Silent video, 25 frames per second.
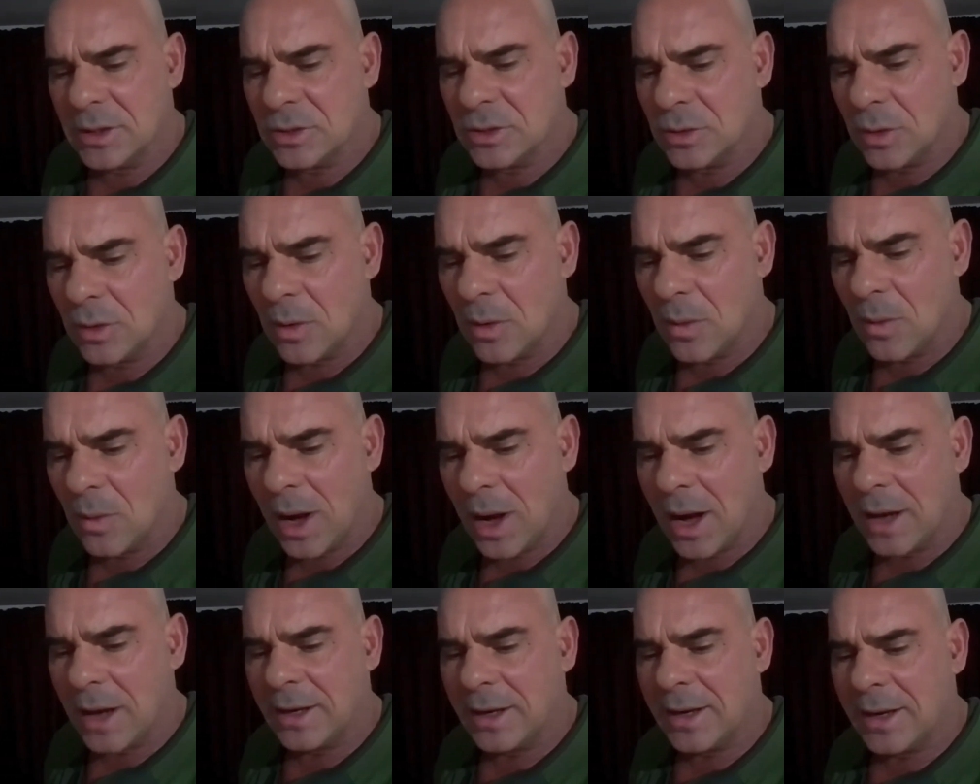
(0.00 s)
So
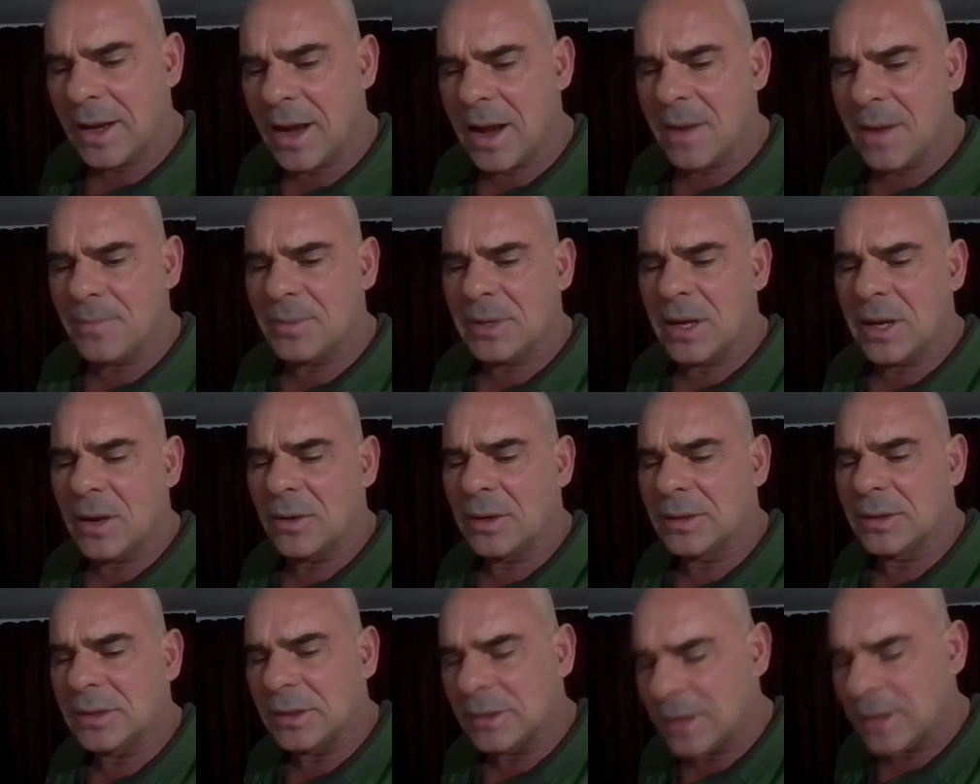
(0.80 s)
I camped out
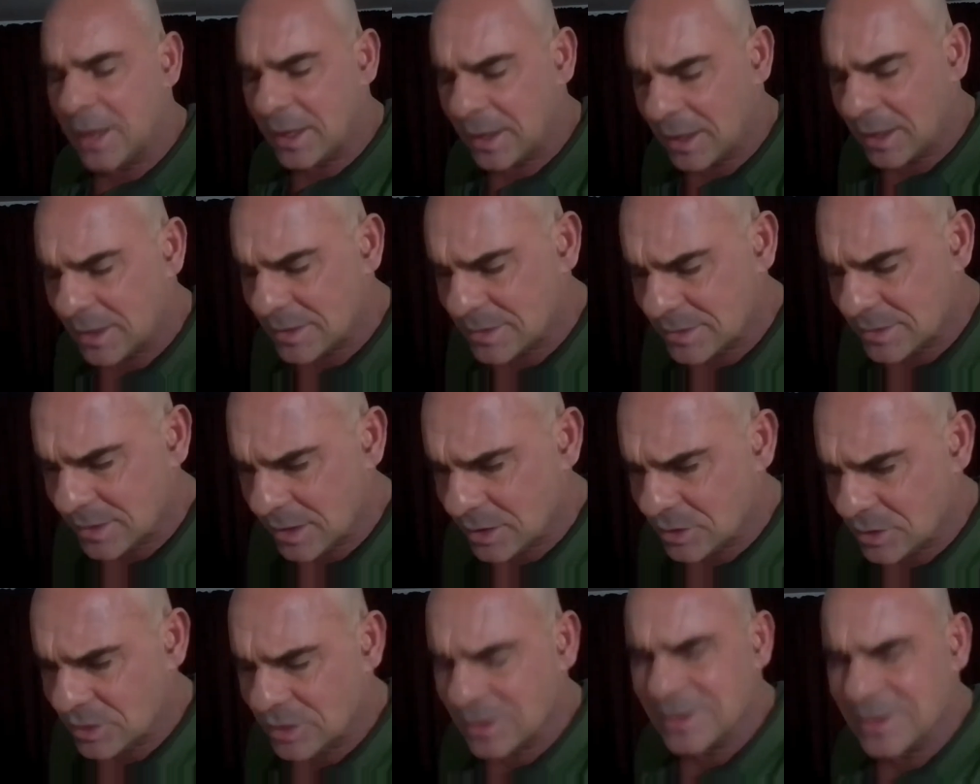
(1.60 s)
at the leg
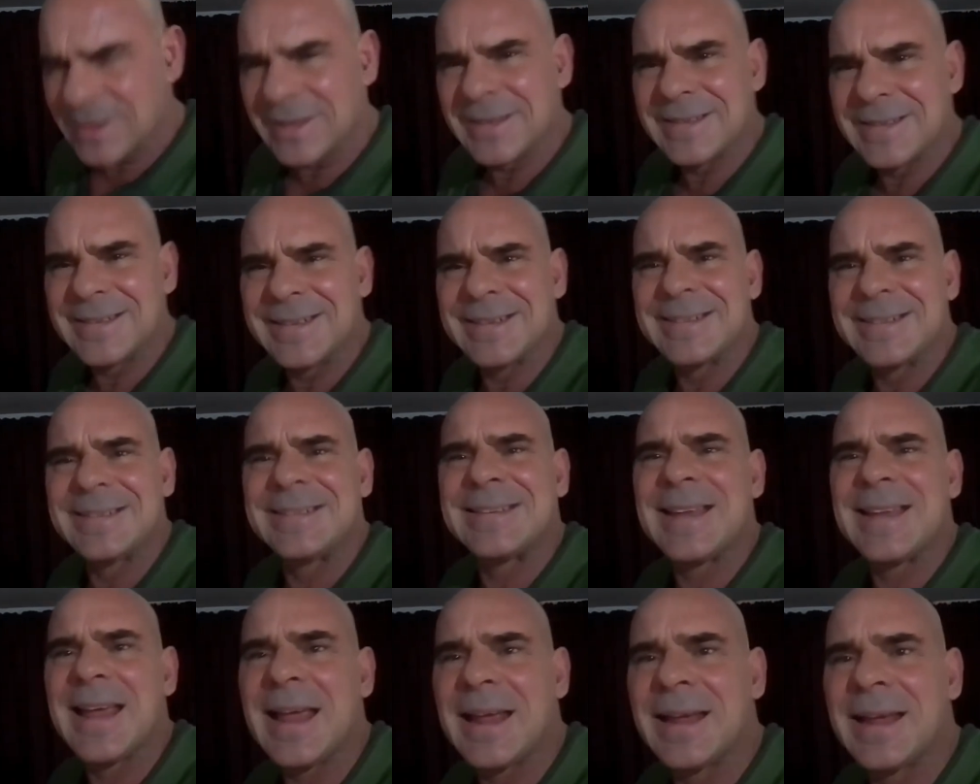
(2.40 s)
extensions and did
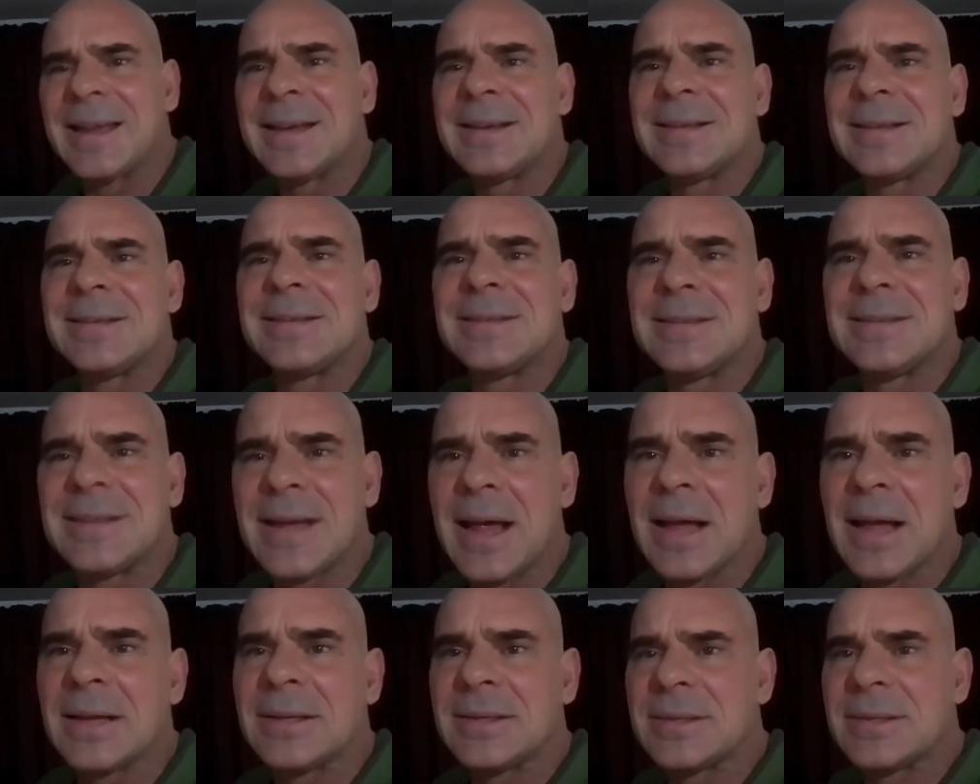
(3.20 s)
10
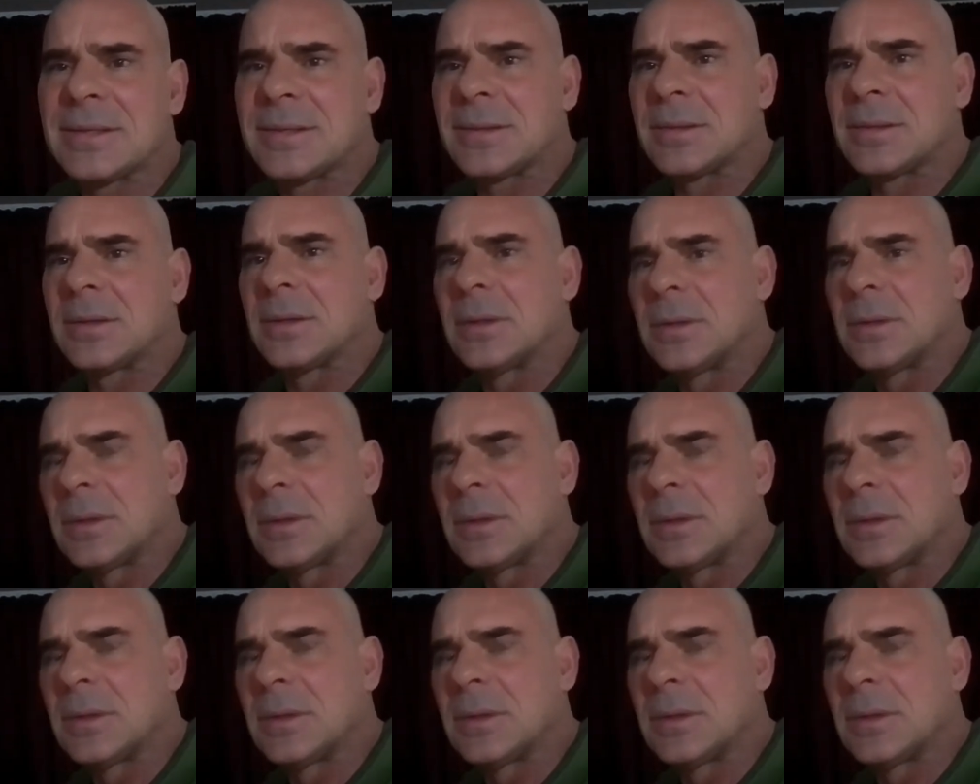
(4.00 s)
sets.